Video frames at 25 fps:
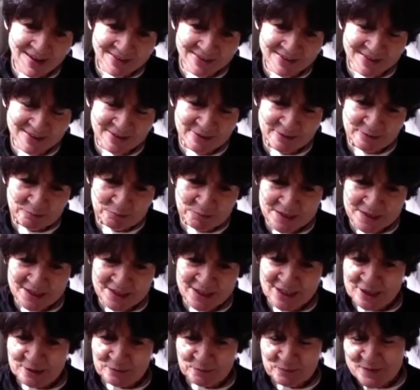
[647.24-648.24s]
other
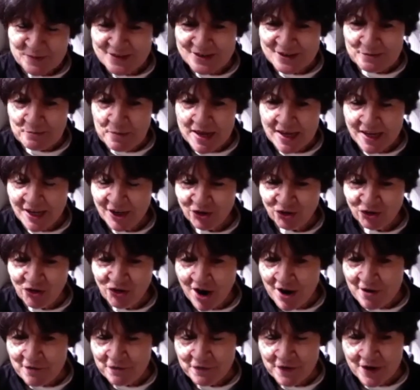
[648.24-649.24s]
mediums to make it
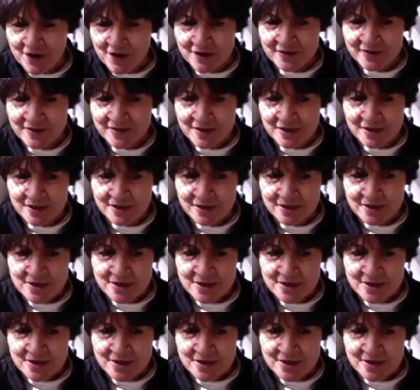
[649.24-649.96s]
dry faster.